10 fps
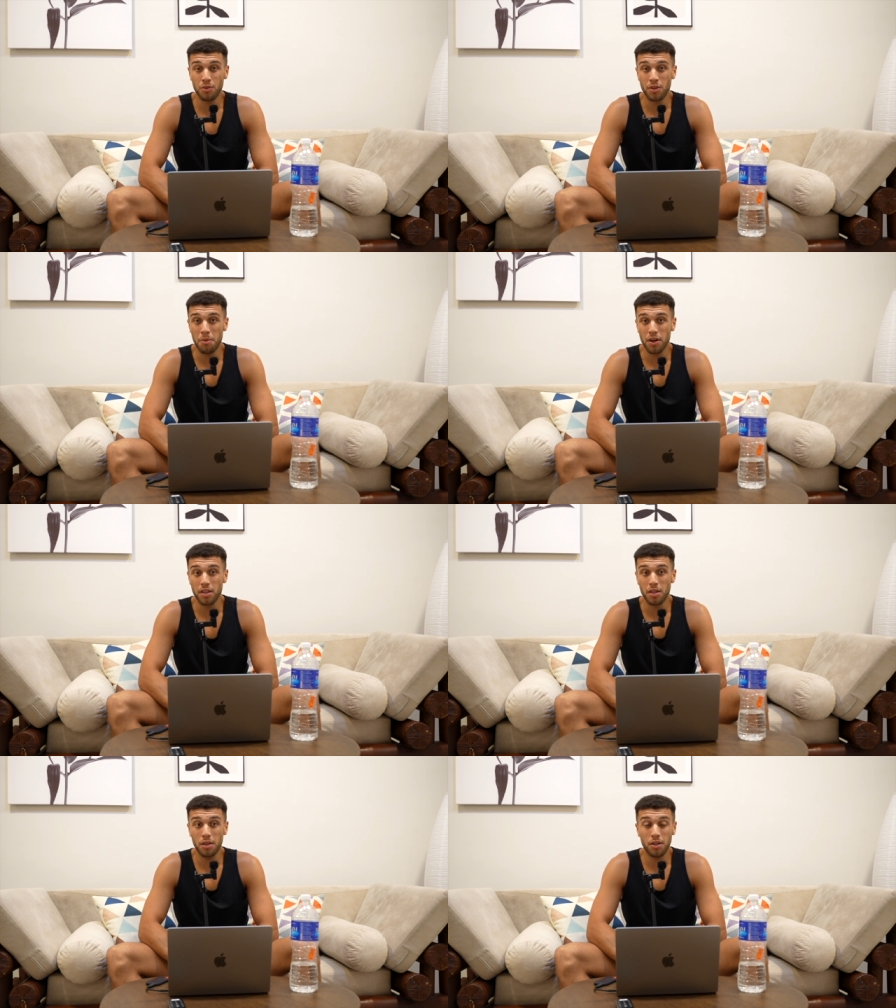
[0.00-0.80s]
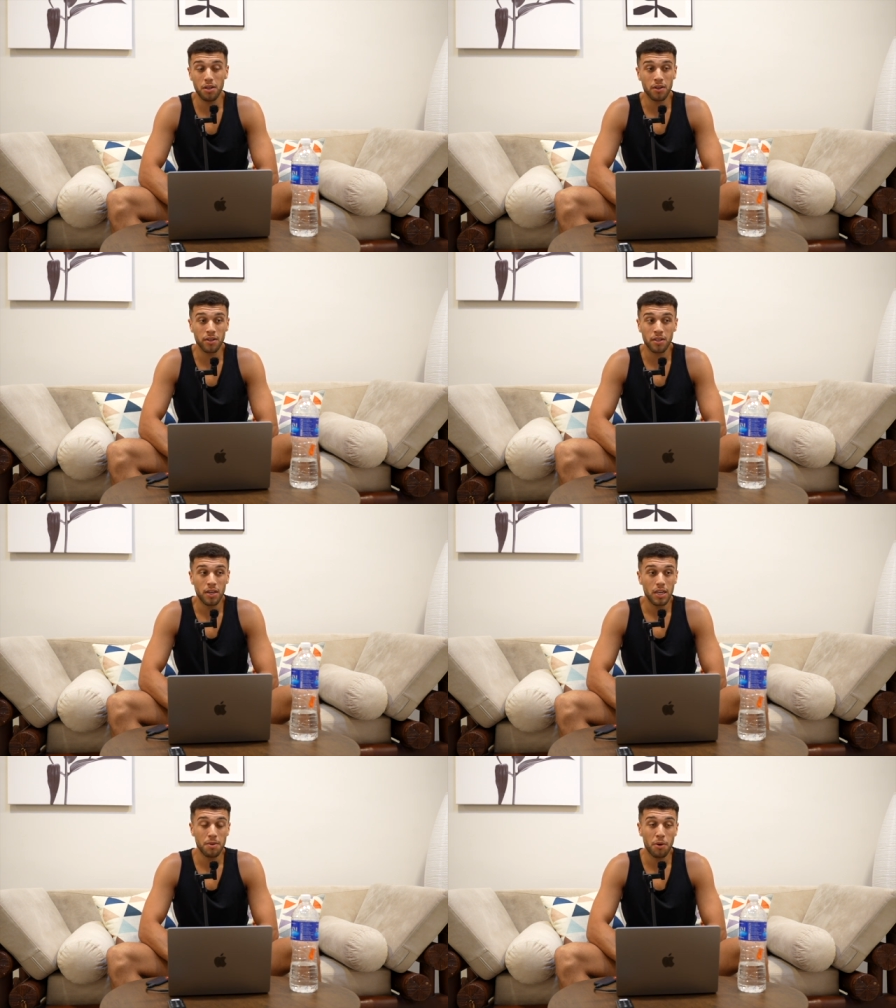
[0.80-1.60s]
You might like
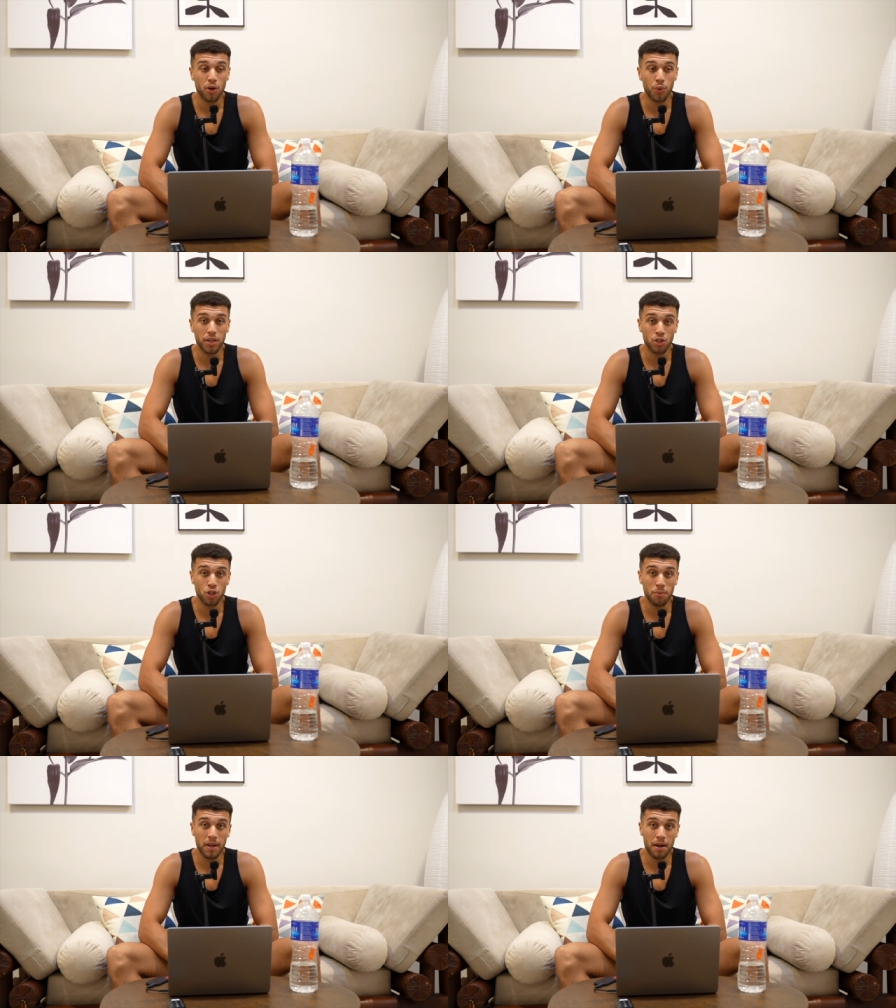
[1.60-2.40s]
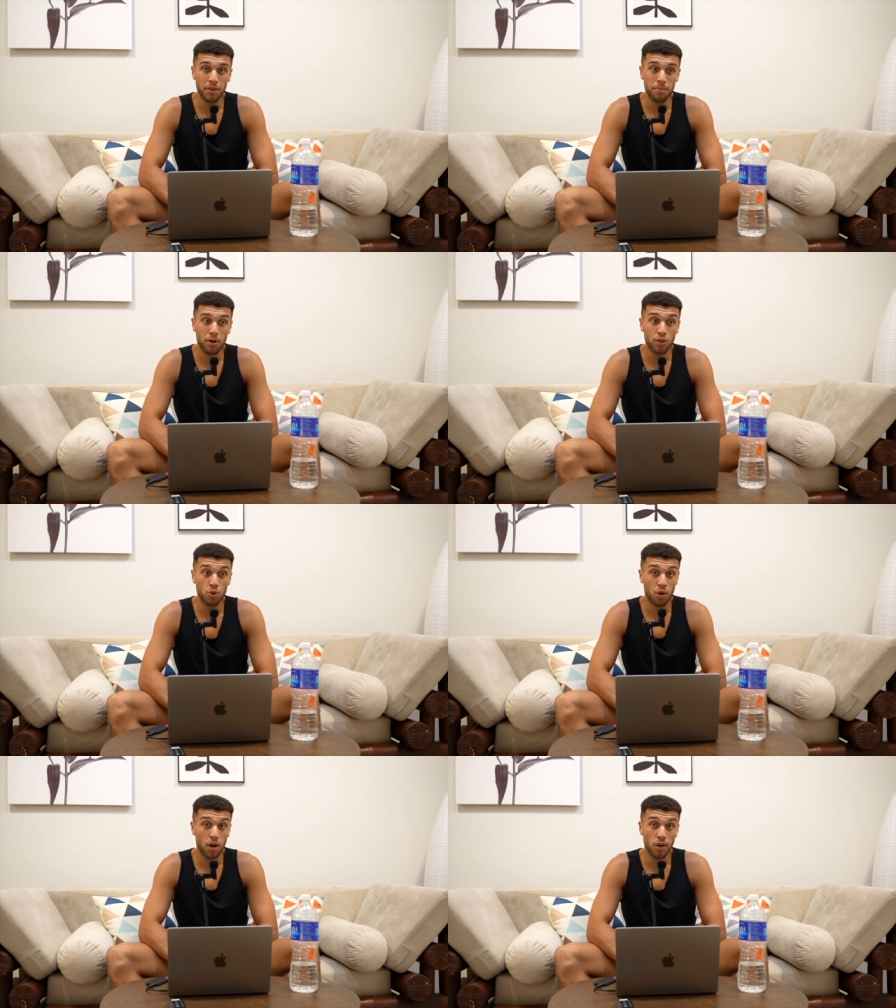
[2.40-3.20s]
you might quit your job now. You might
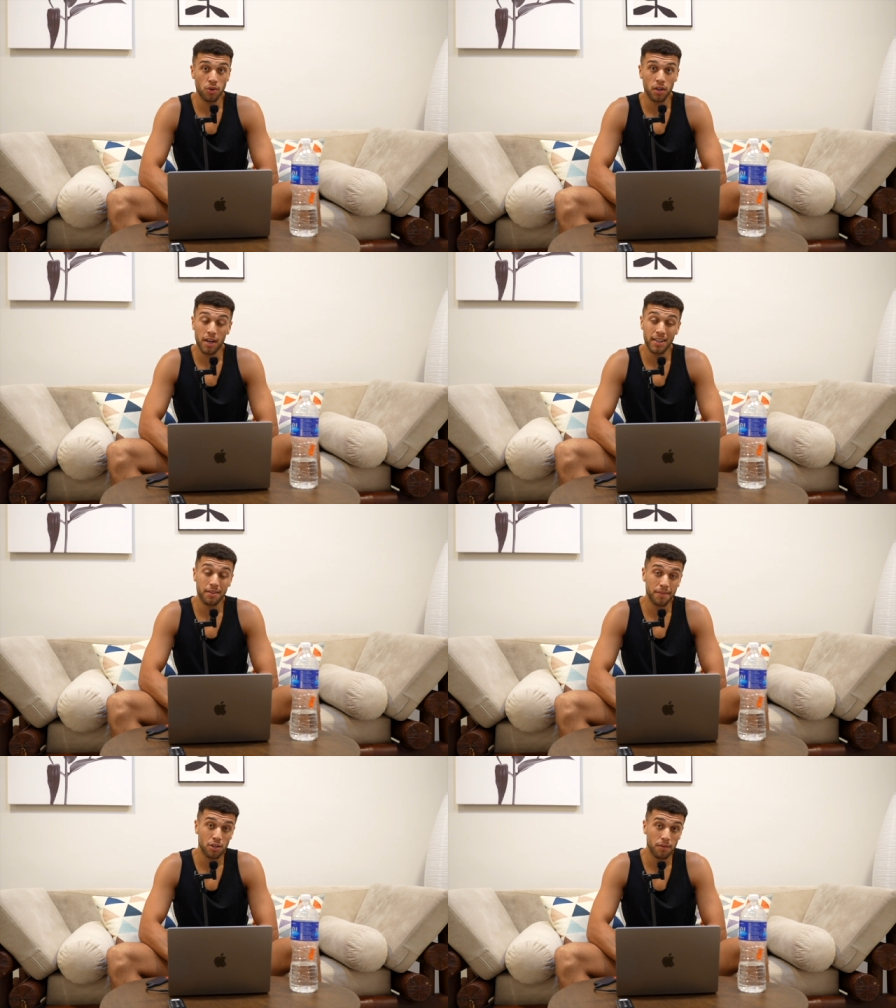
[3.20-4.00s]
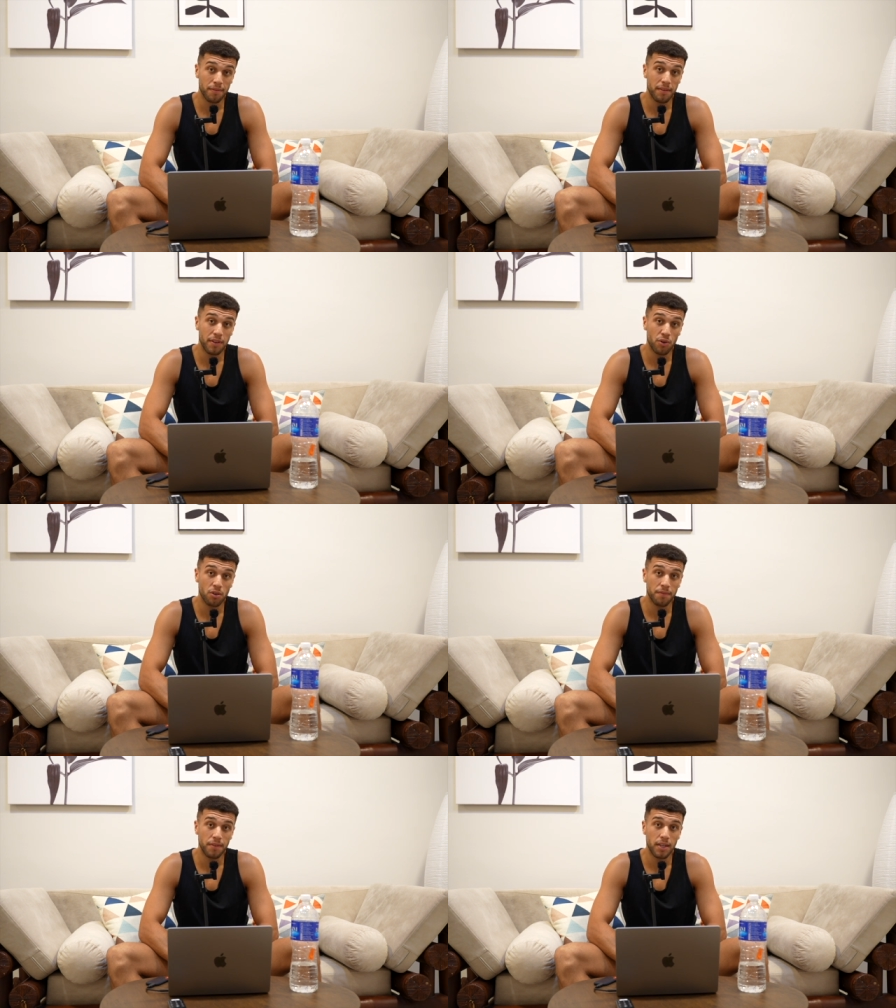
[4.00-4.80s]
do what I done and get into photography and
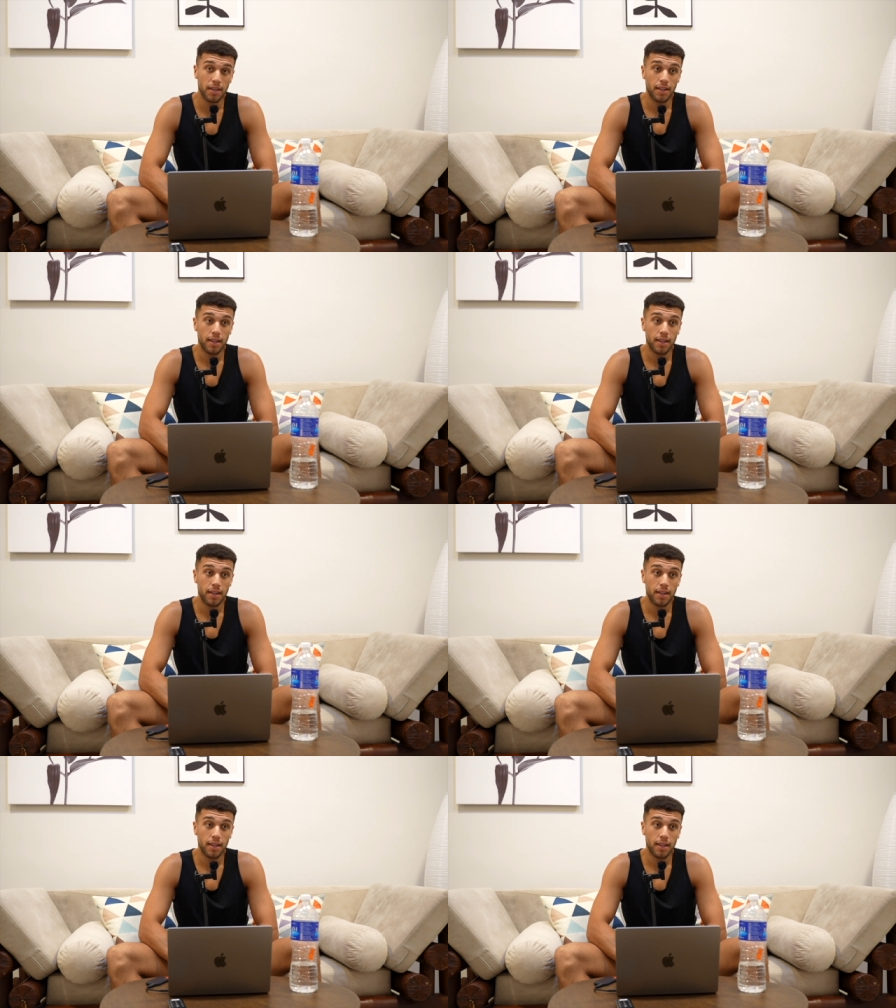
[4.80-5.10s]
videography.